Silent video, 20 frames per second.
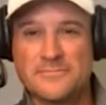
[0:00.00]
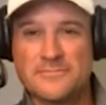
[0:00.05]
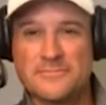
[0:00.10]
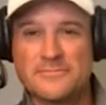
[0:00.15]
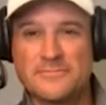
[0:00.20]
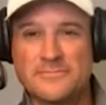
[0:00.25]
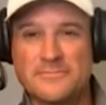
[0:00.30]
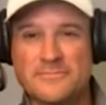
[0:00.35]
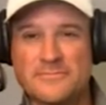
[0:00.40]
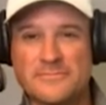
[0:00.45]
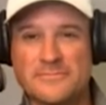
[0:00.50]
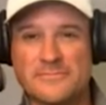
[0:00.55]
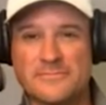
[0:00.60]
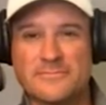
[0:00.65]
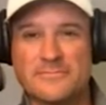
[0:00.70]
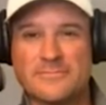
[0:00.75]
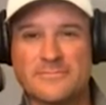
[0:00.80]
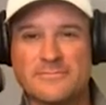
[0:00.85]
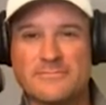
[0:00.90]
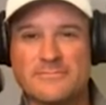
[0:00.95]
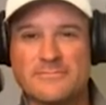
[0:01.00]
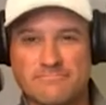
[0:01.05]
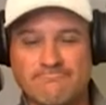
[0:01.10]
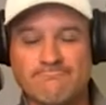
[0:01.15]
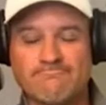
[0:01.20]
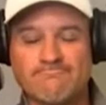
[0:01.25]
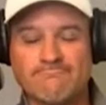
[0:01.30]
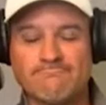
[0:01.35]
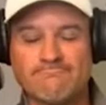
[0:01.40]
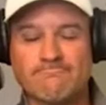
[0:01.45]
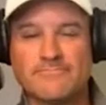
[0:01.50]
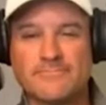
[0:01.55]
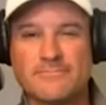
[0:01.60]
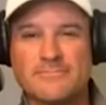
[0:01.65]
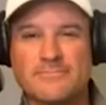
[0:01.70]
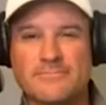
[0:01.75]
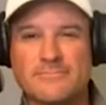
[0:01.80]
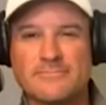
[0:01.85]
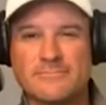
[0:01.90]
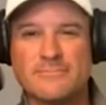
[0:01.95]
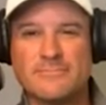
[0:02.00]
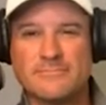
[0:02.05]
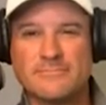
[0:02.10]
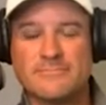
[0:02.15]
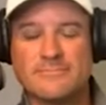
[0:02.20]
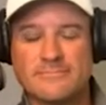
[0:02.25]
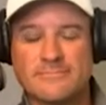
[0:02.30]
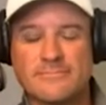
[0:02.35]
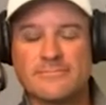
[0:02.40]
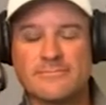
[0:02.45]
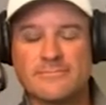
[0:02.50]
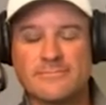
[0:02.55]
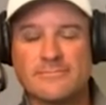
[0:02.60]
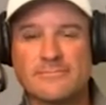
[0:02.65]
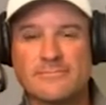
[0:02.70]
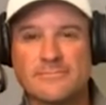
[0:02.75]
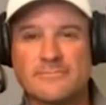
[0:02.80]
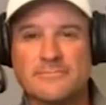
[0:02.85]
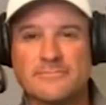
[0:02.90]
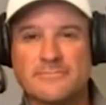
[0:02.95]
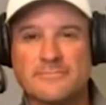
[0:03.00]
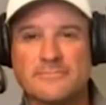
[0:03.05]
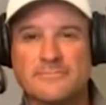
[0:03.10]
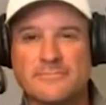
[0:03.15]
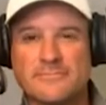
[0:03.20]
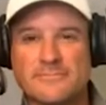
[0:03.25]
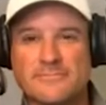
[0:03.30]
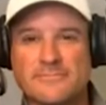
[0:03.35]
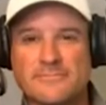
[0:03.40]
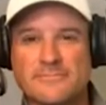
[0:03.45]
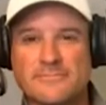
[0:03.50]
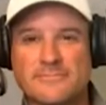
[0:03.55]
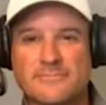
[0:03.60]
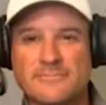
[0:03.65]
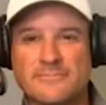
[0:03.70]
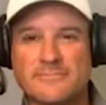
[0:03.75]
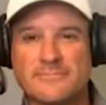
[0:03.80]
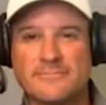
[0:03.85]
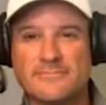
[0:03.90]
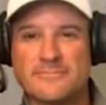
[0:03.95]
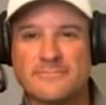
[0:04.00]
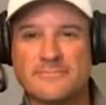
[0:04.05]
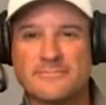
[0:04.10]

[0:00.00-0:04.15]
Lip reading: The person shown says nothing.